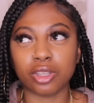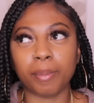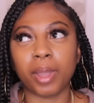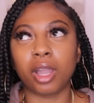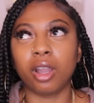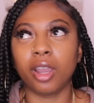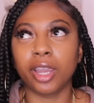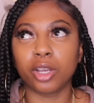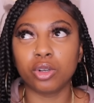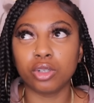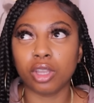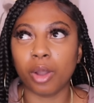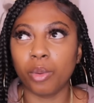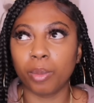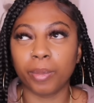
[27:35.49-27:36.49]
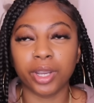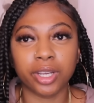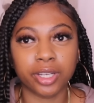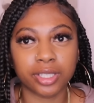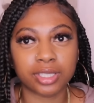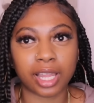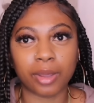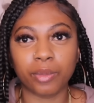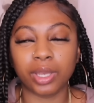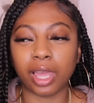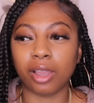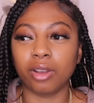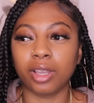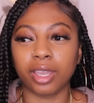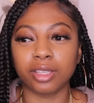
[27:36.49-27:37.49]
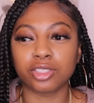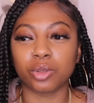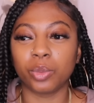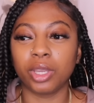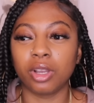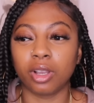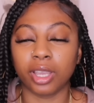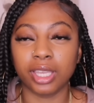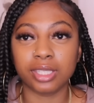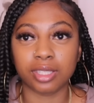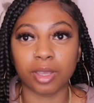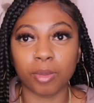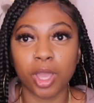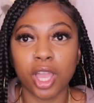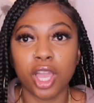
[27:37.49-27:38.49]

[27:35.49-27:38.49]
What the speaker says: So I'm like, all right, cool, y'all want burgers? Like, we like, okay, so we going to get some.